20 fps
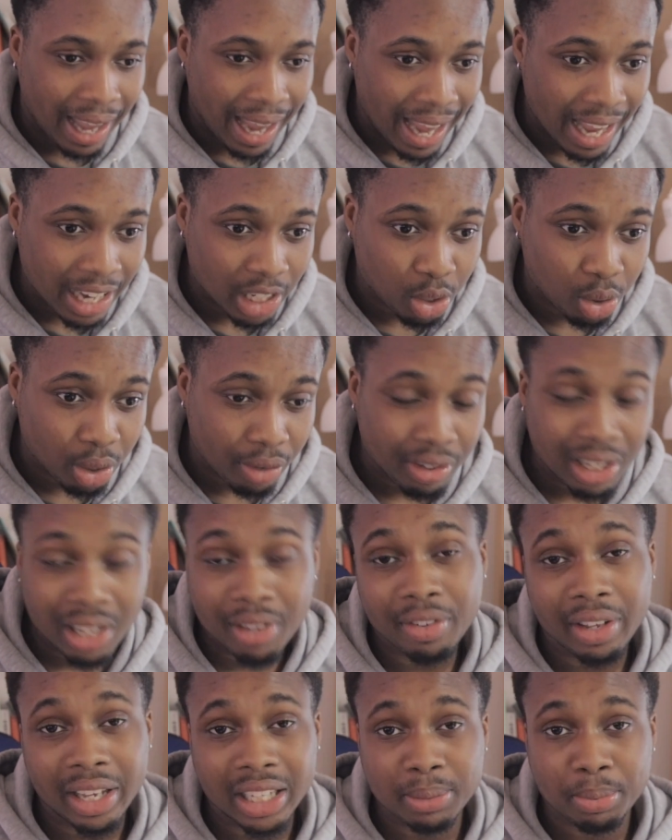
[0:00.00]
and you have
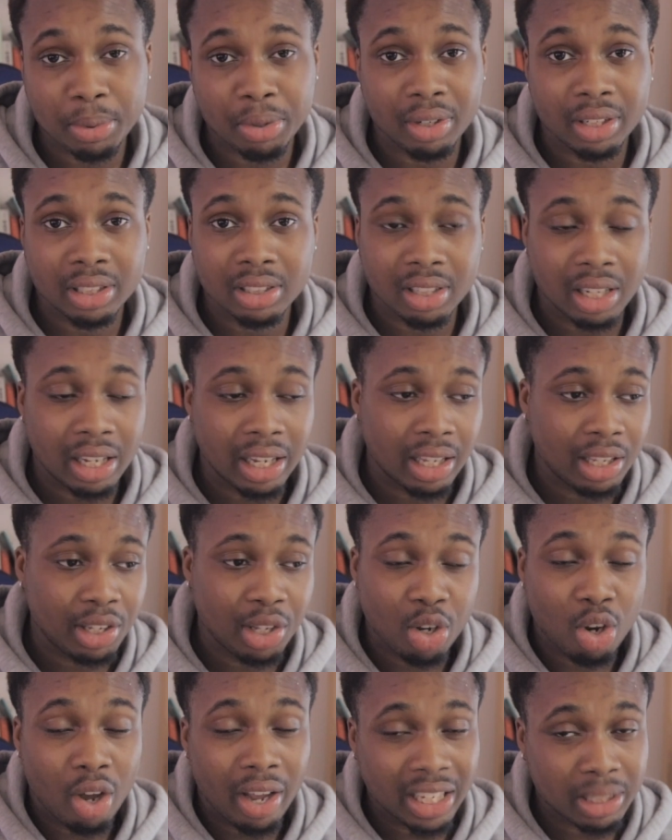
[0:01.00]
never experienced, like,
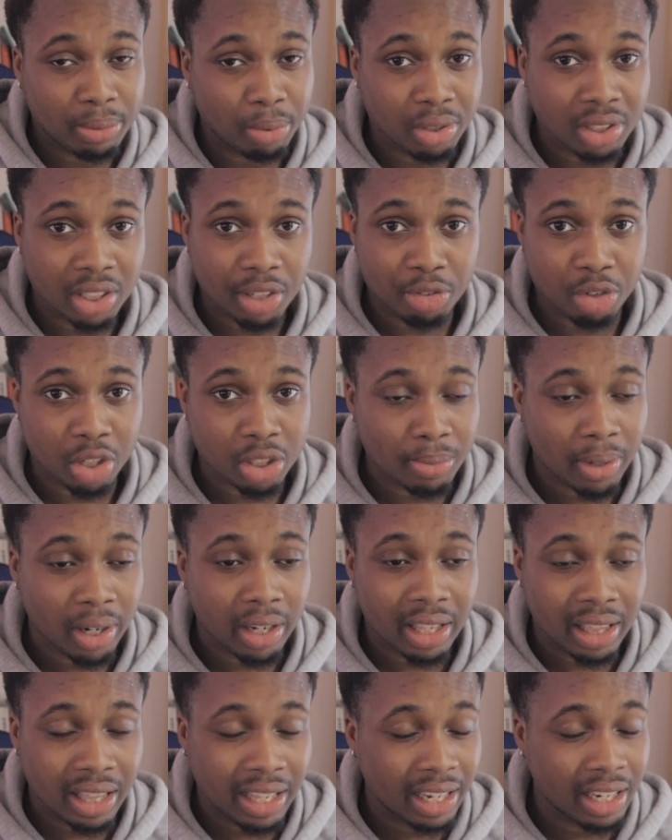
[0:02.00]
you're not experienced in the Forex
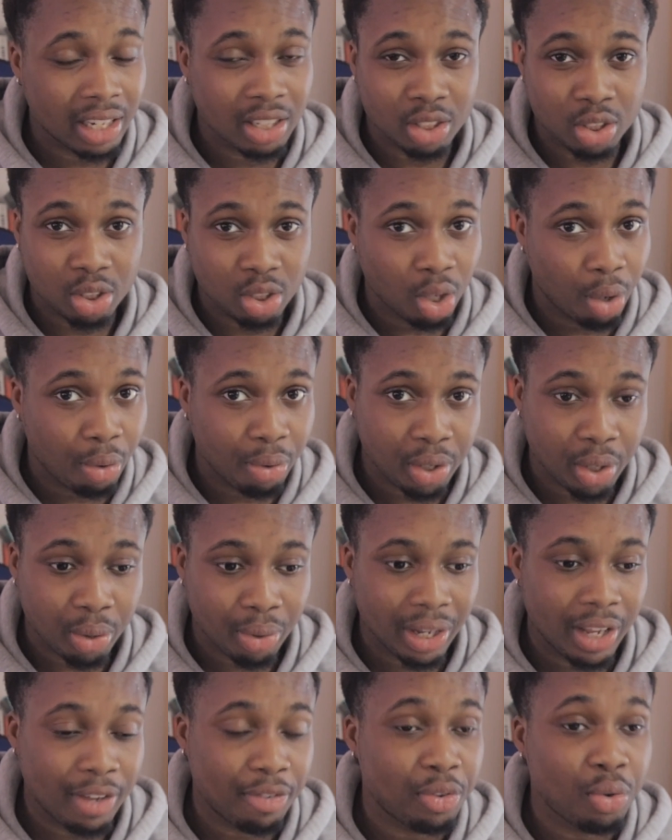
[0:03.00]
market, then don't do
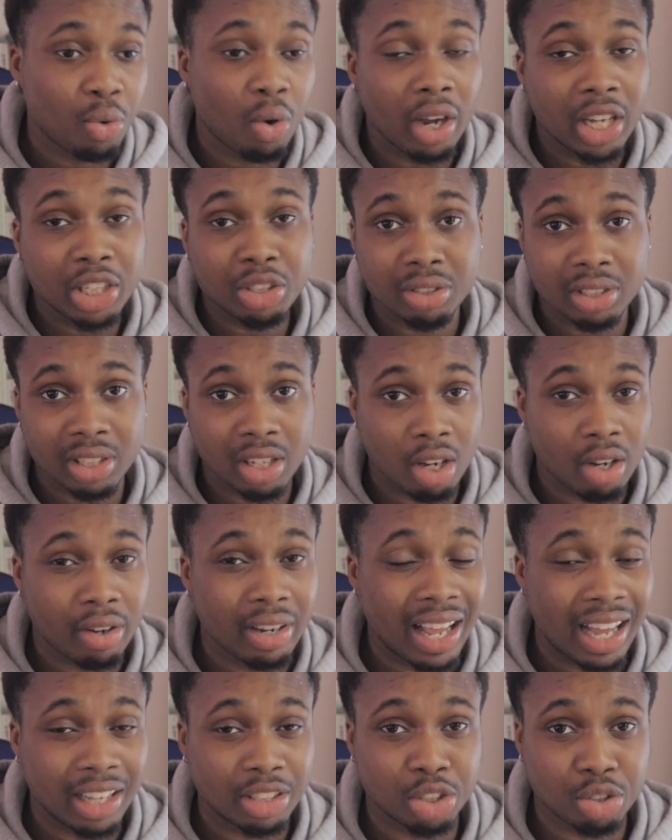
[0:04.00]
it. If you are interested in
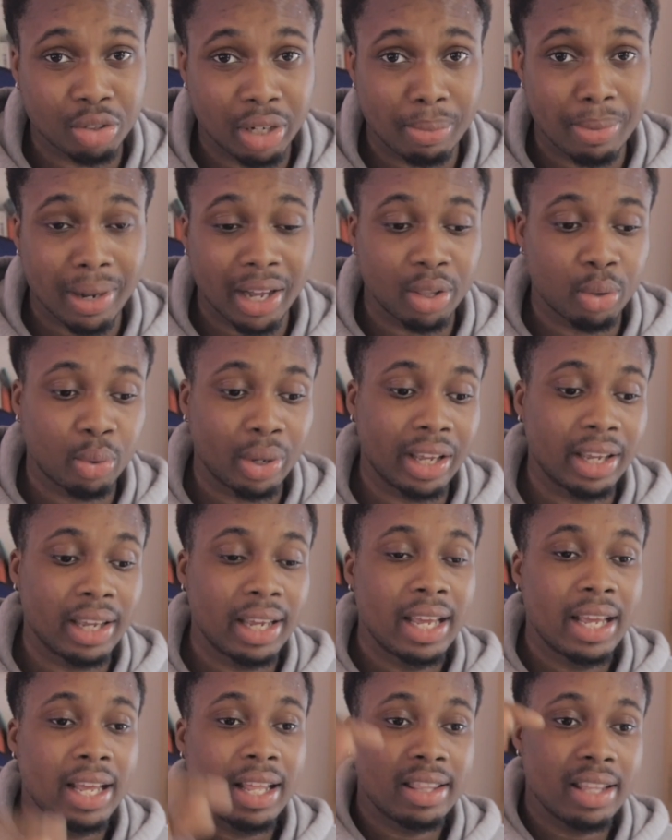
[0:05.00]
learning how to trade, by the way,
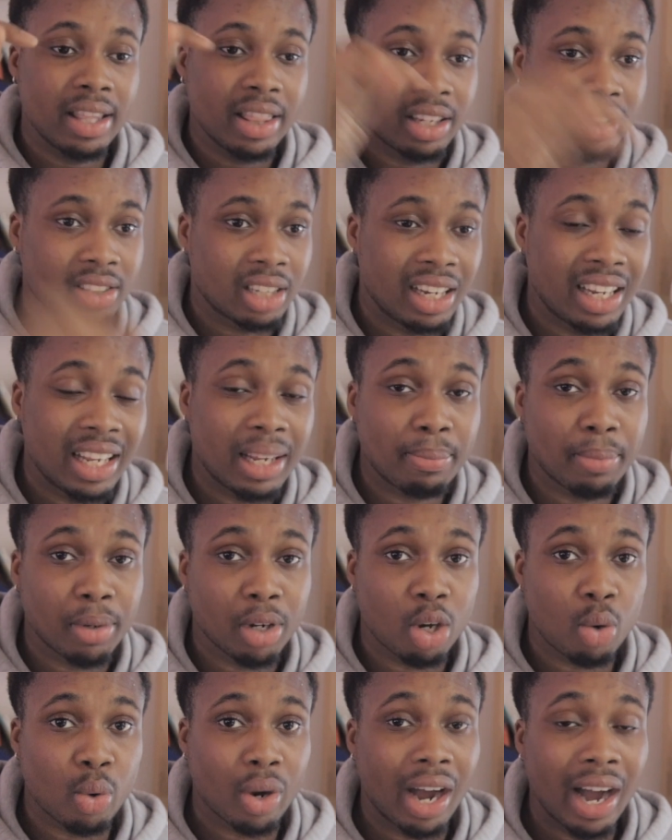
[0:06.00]
then there's a link
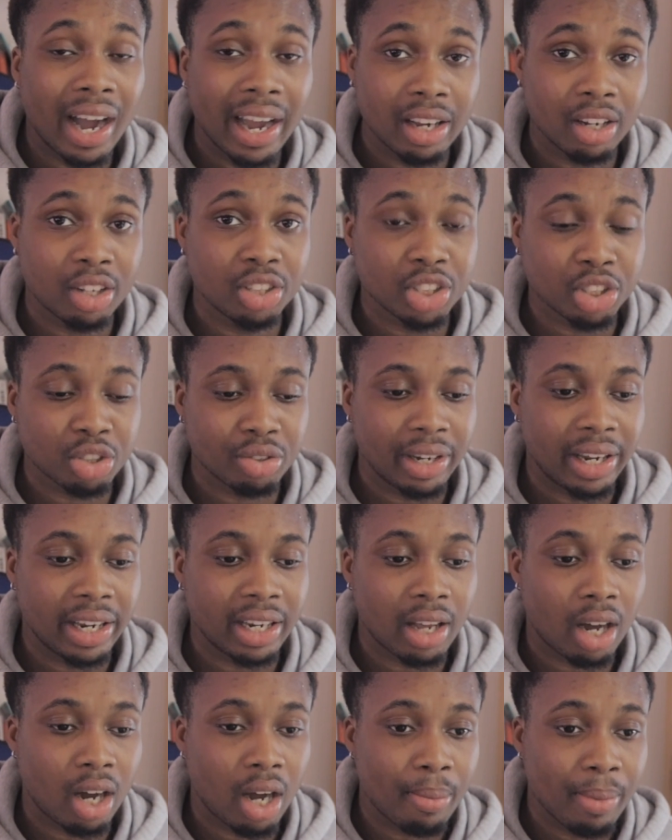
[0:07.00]
below where I learned to
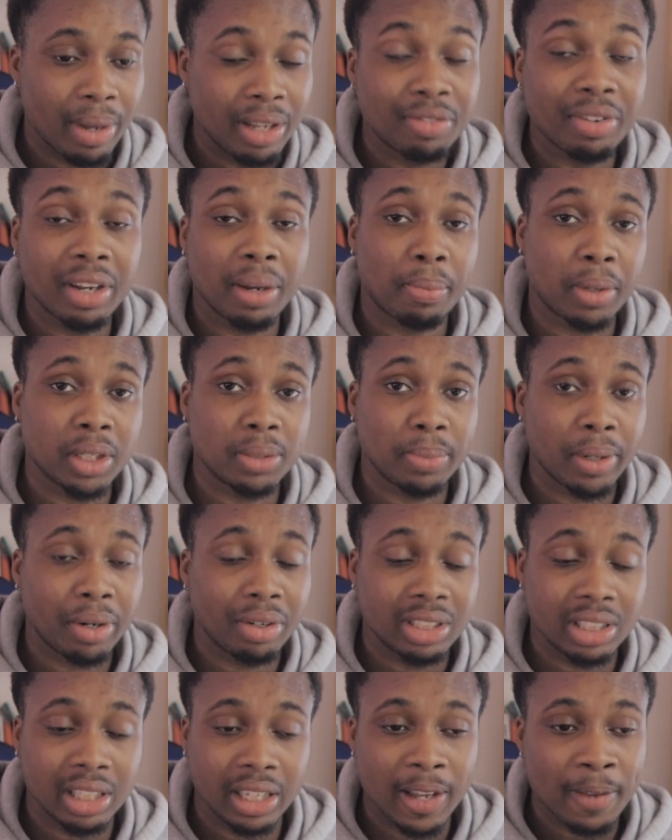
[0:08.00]
trade, Infinite
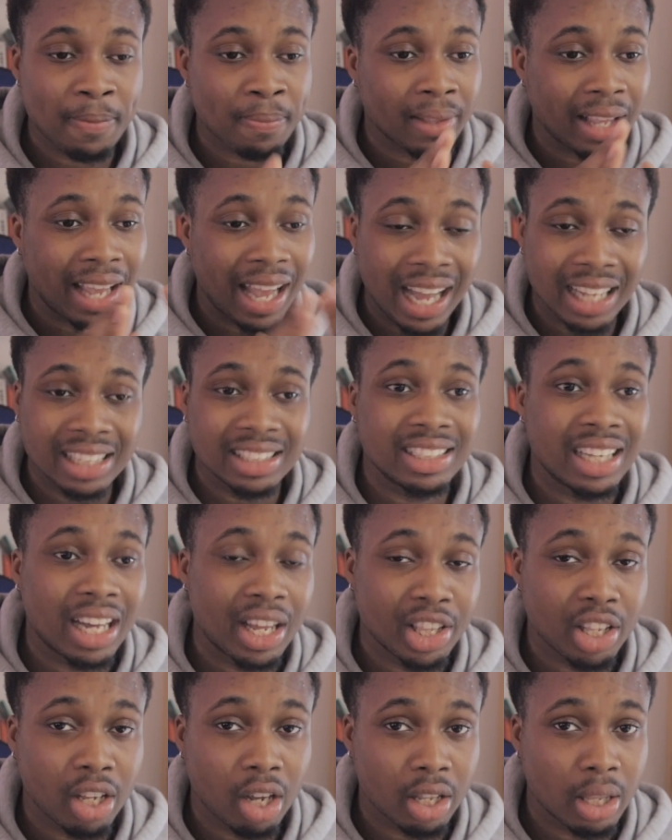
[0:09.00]
Prosperity. Hands
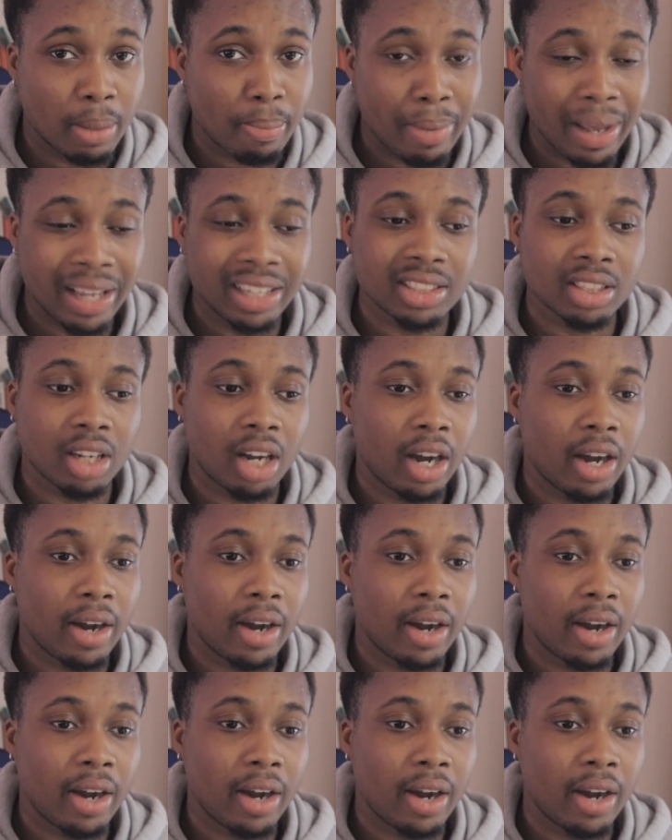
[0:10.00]
down, they are the best.